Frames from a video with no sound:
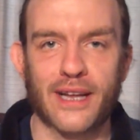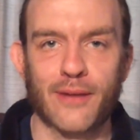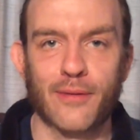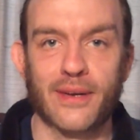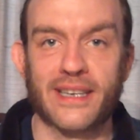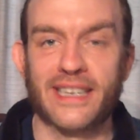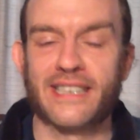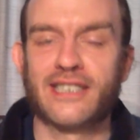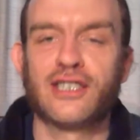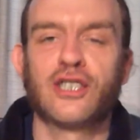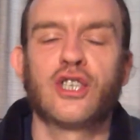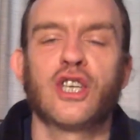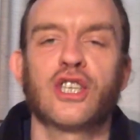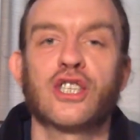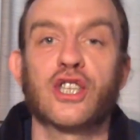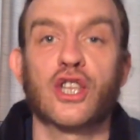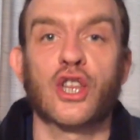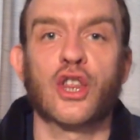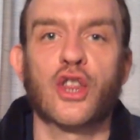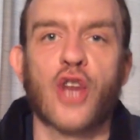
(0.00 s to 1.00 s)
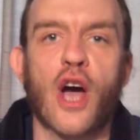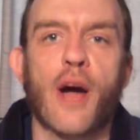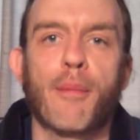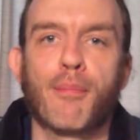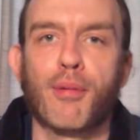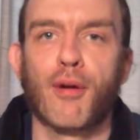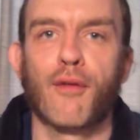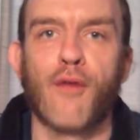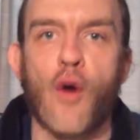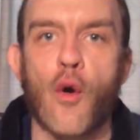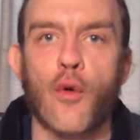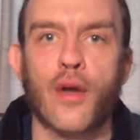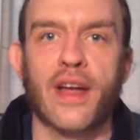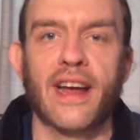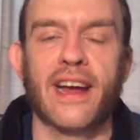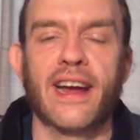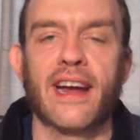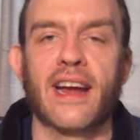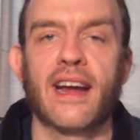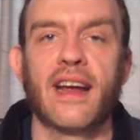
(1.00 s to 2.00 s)
it's just the thought
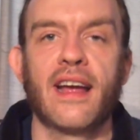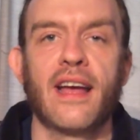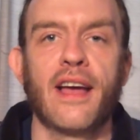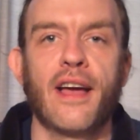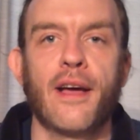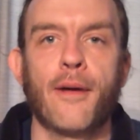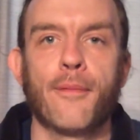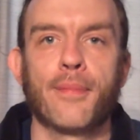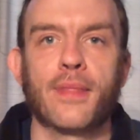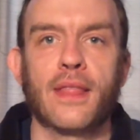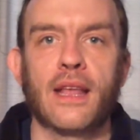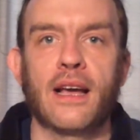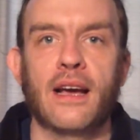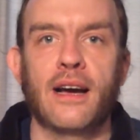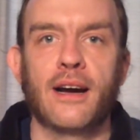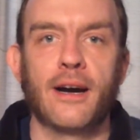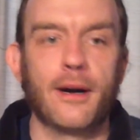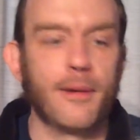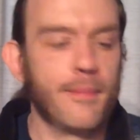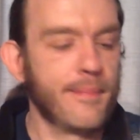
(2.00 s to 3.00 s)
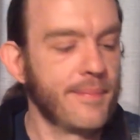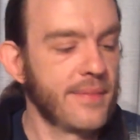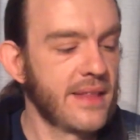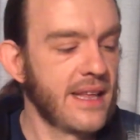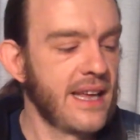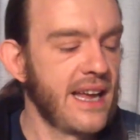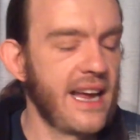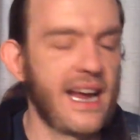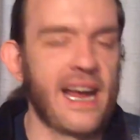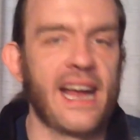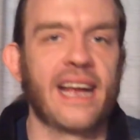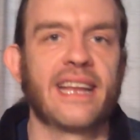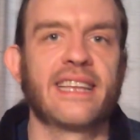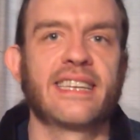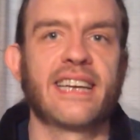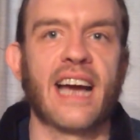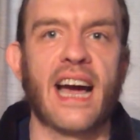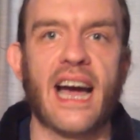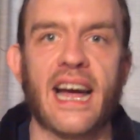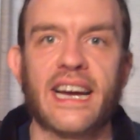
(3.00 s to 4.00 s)
provoking,
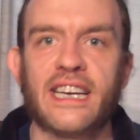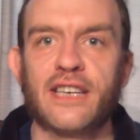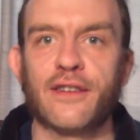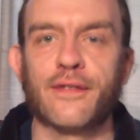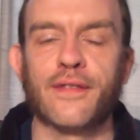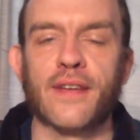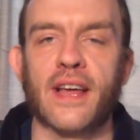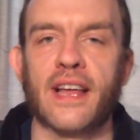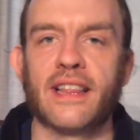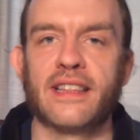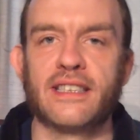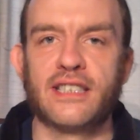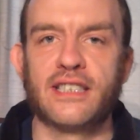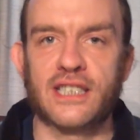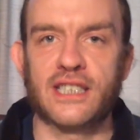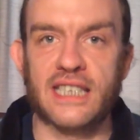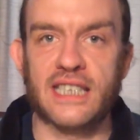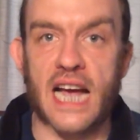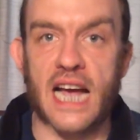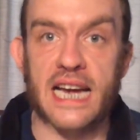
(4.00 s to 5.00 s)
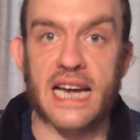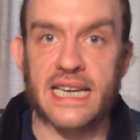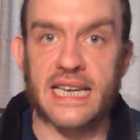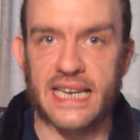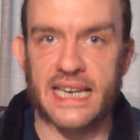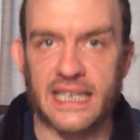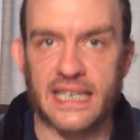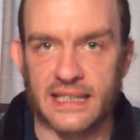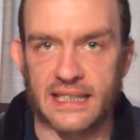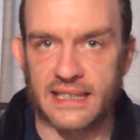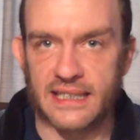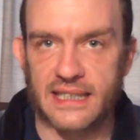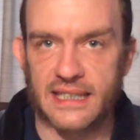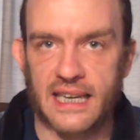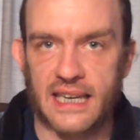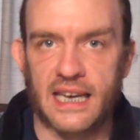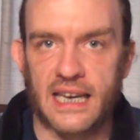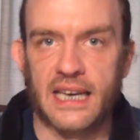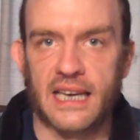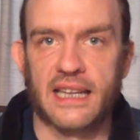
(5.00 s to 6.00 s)
and kind of just the ideas
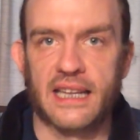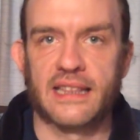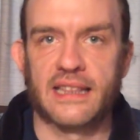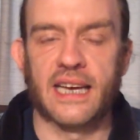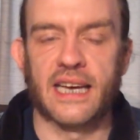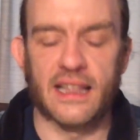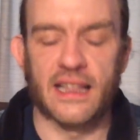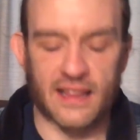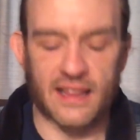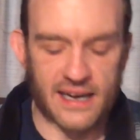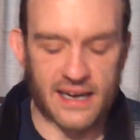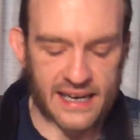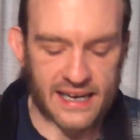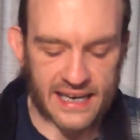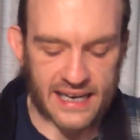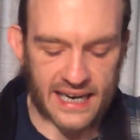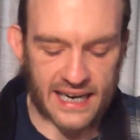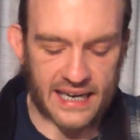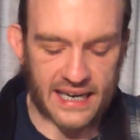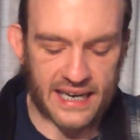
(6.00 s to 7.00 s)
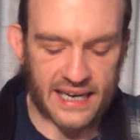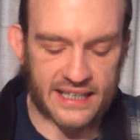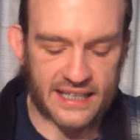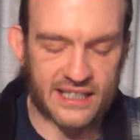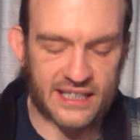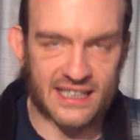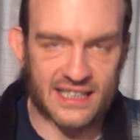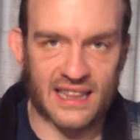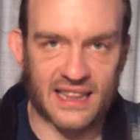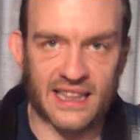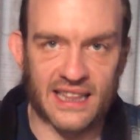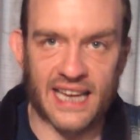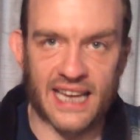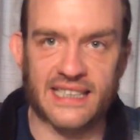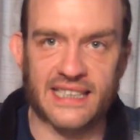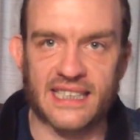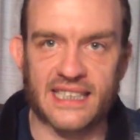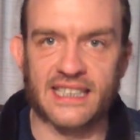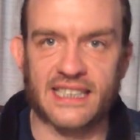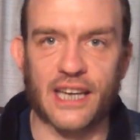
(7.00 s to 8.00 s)
that like it just
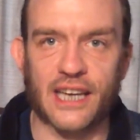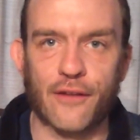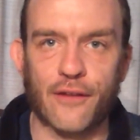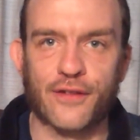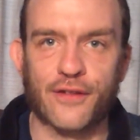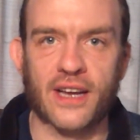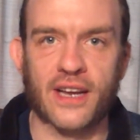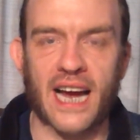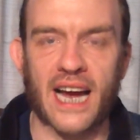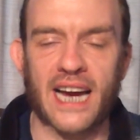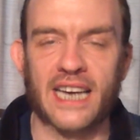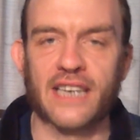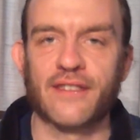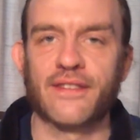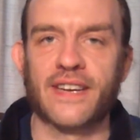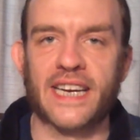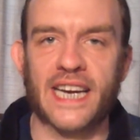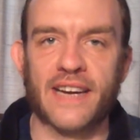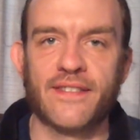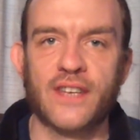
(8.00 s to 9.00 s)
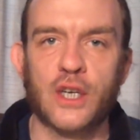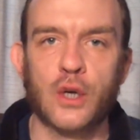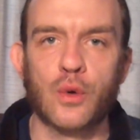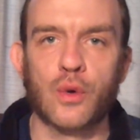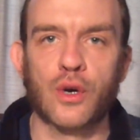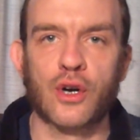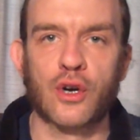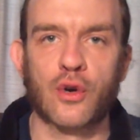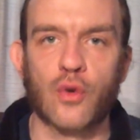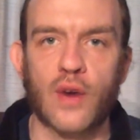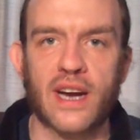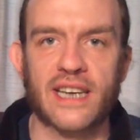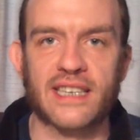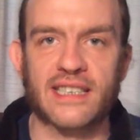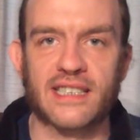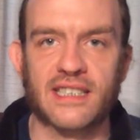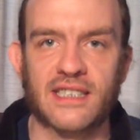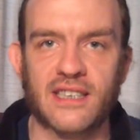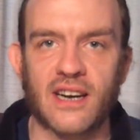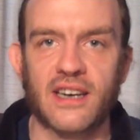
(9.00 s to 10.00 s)
lends itself to kind of give you a great
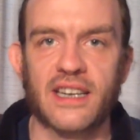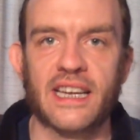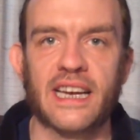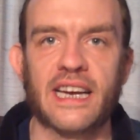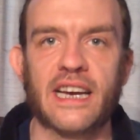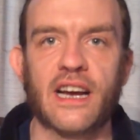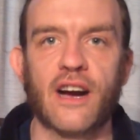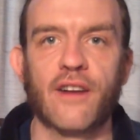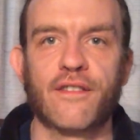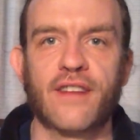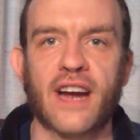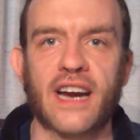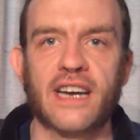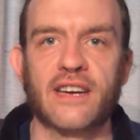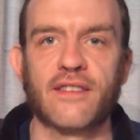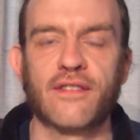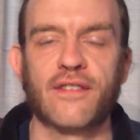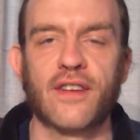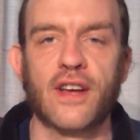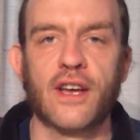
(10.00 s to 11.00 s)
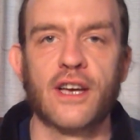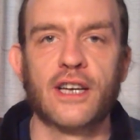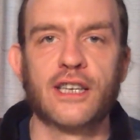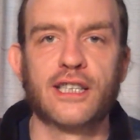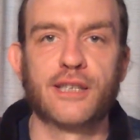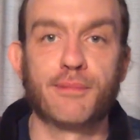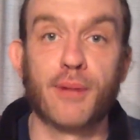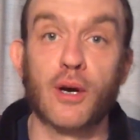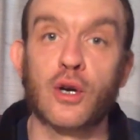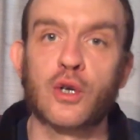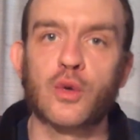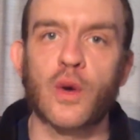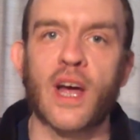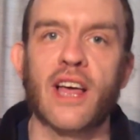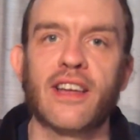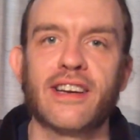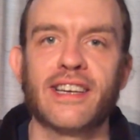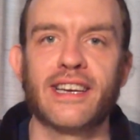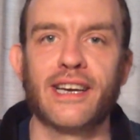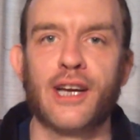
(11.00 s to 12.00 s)
study of kind of
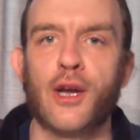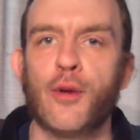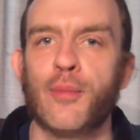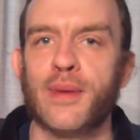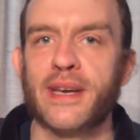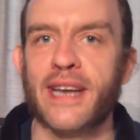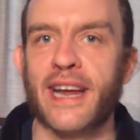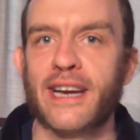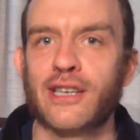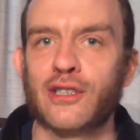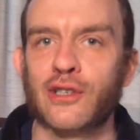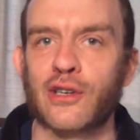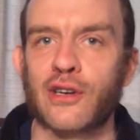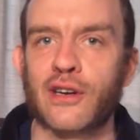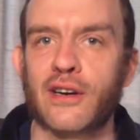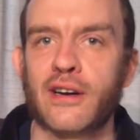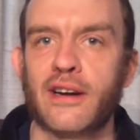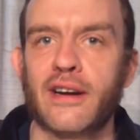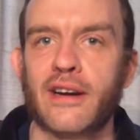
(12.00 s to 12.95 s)
spirituality and human nature